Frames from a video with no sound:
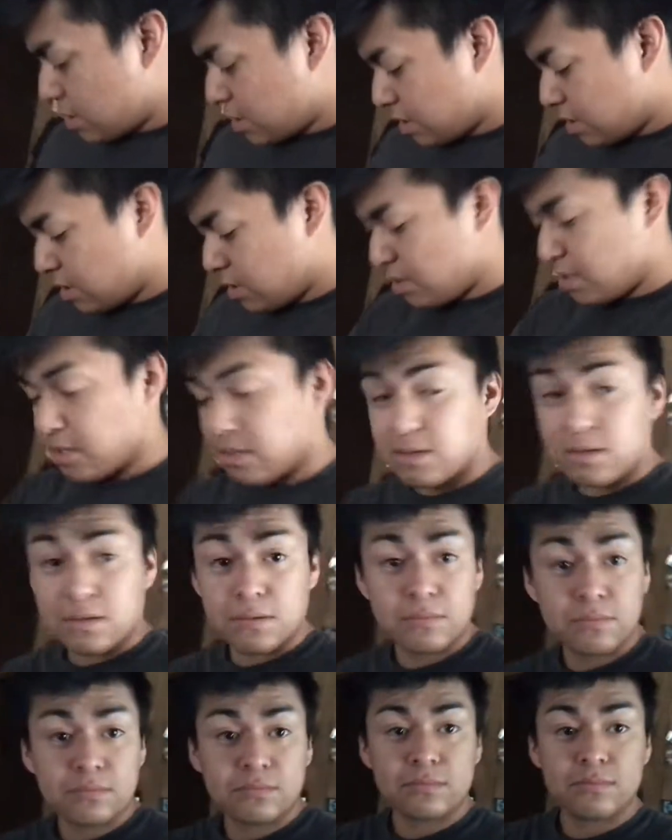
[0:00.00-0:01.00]
I
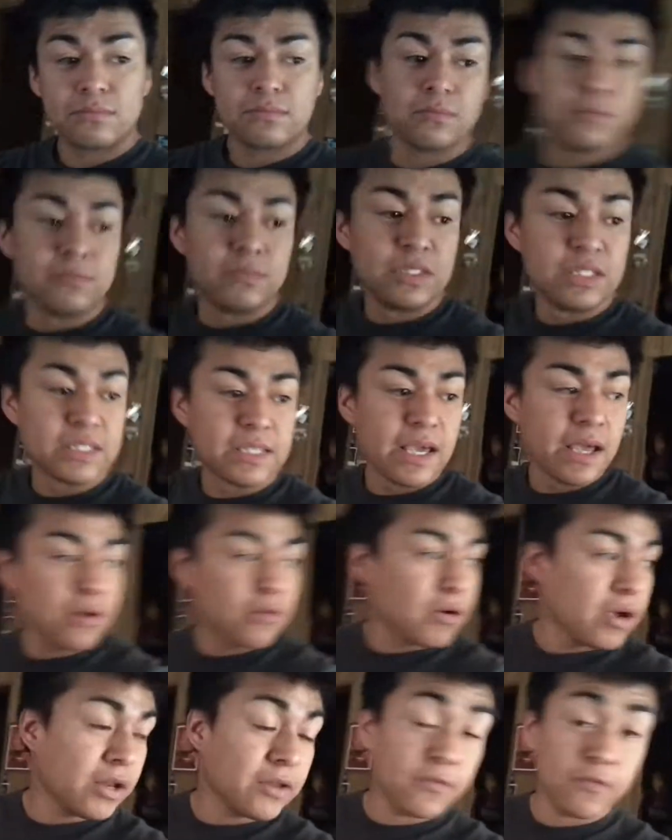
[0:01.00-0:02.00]
just getting
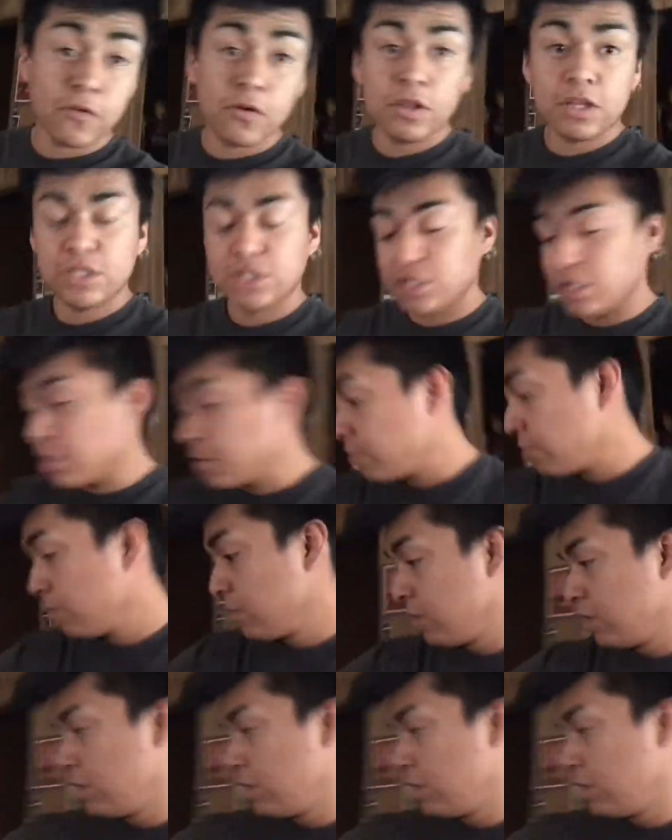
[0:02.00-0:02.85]
ready for the gym.